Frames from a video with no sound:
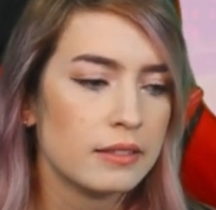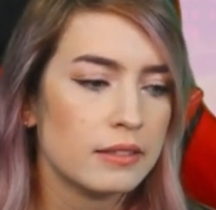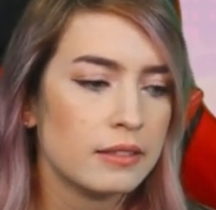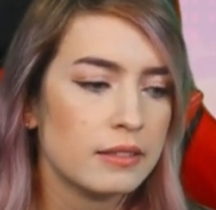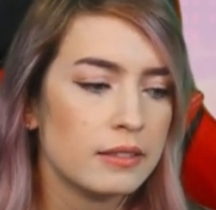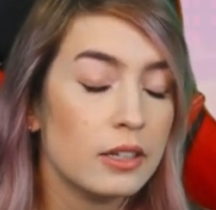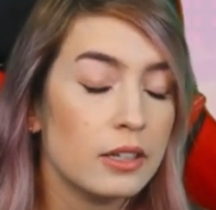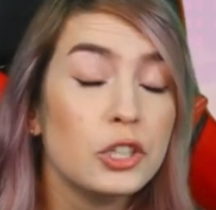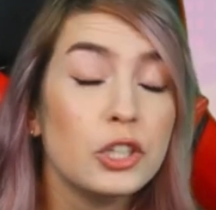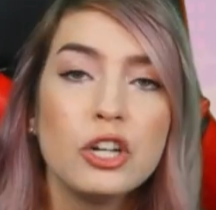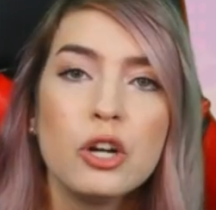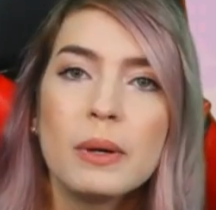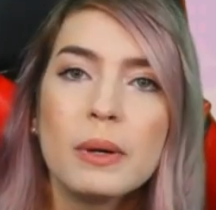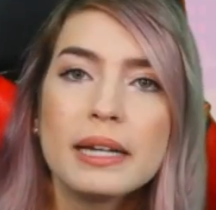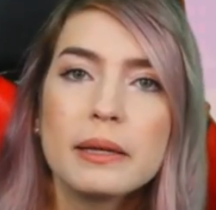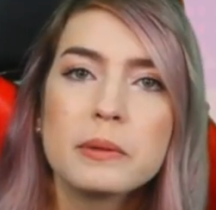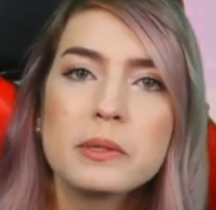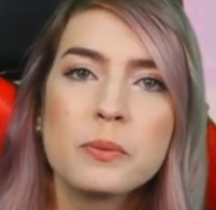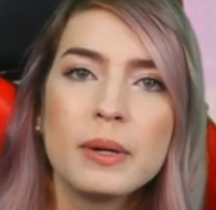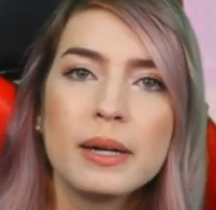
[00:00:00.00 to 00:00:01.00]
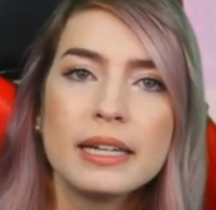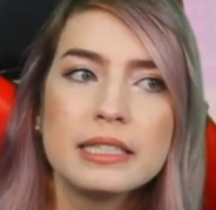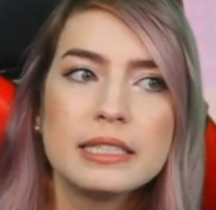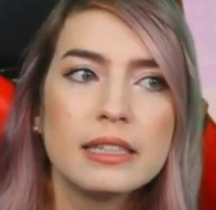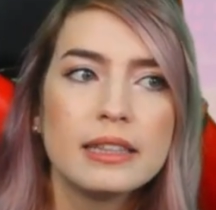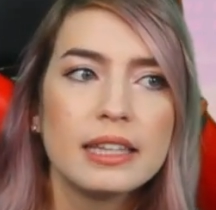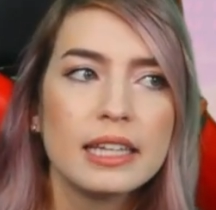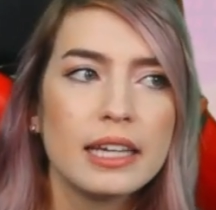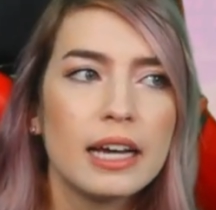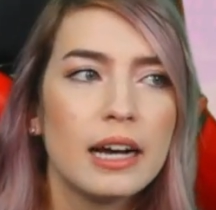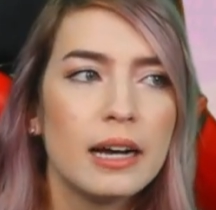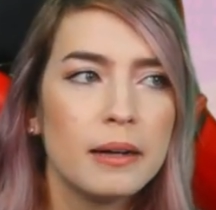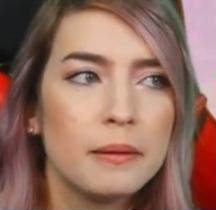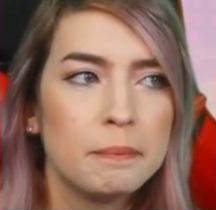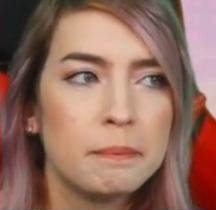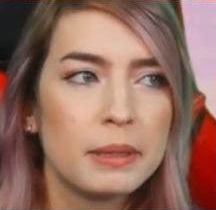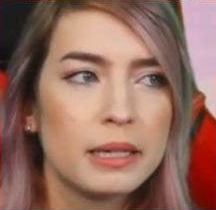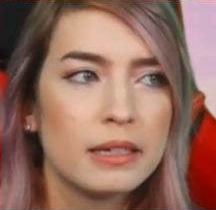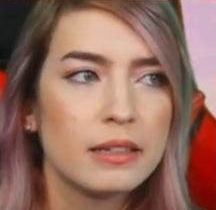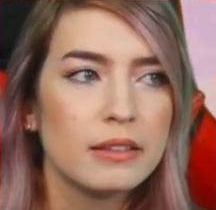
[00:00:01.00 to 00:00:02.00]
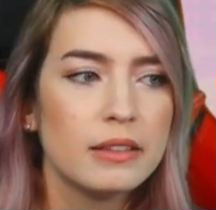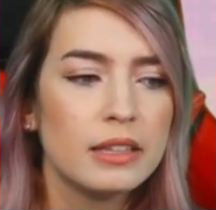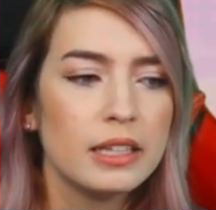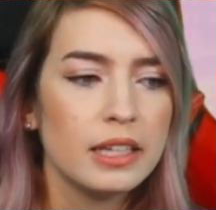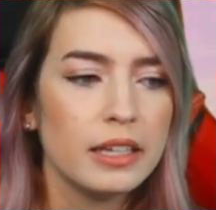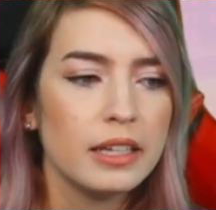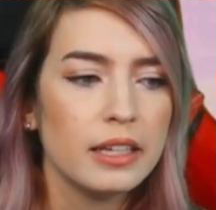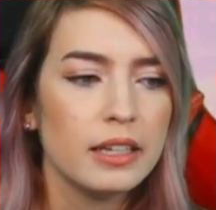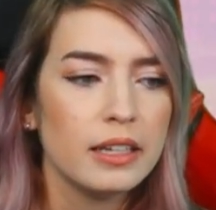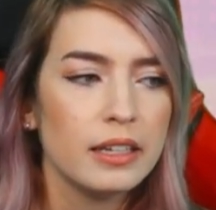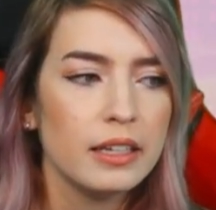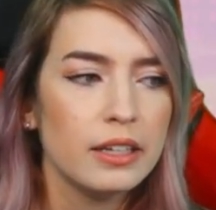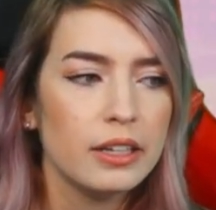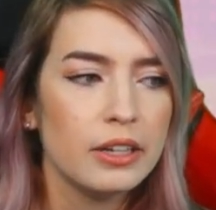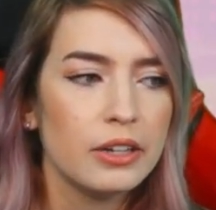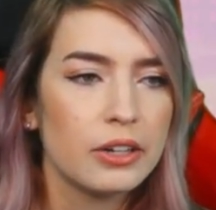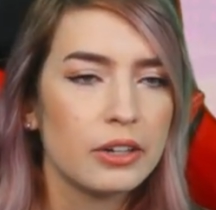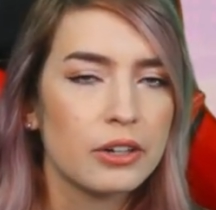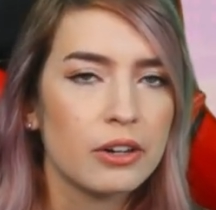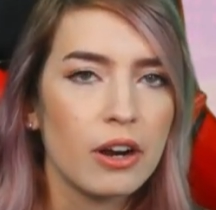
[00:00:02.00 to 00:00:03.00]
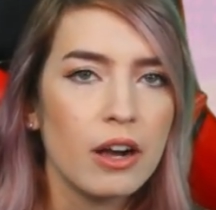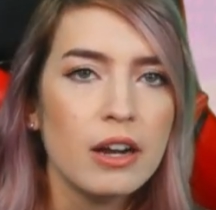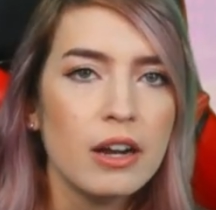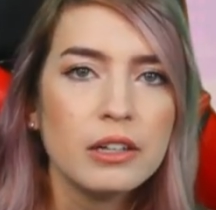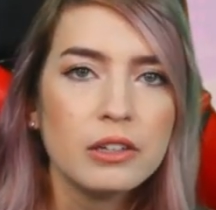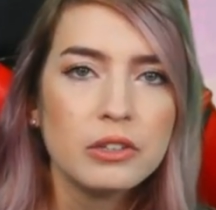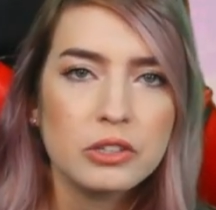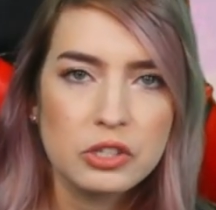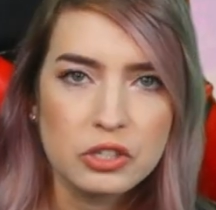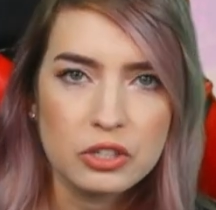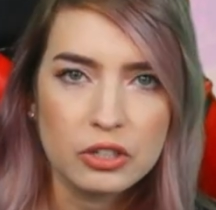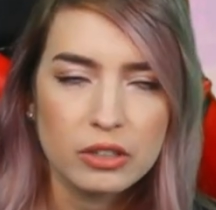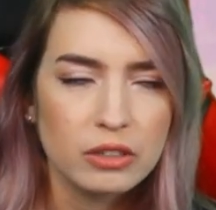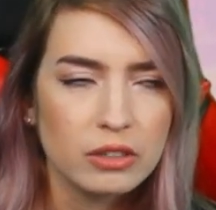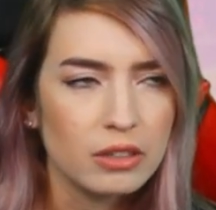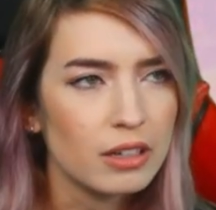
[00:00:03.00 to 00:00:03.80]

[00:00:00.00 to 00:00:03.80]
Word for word: You know what? It was when I did the Chronicles... Or not